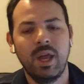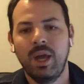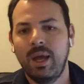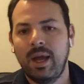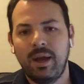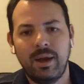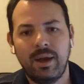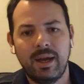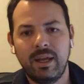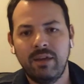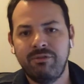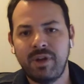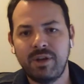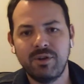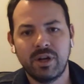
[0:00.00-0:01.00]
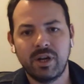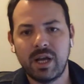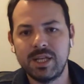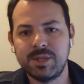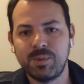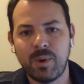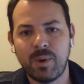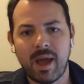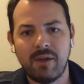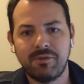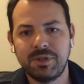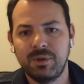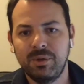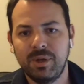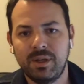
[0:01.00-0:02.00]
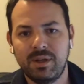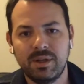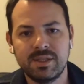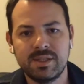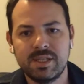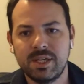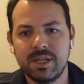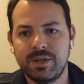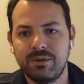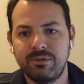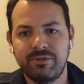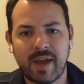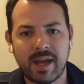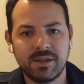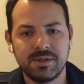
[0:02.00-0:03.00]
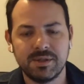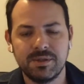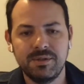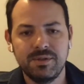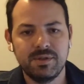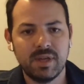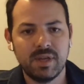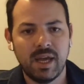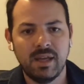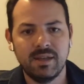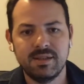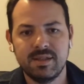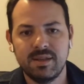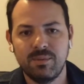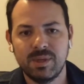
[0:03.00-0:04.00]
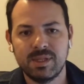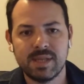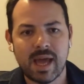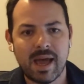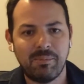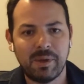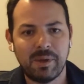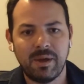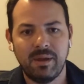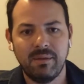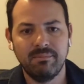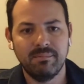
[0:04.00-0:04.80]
course, event organizers will have to look at external factors and see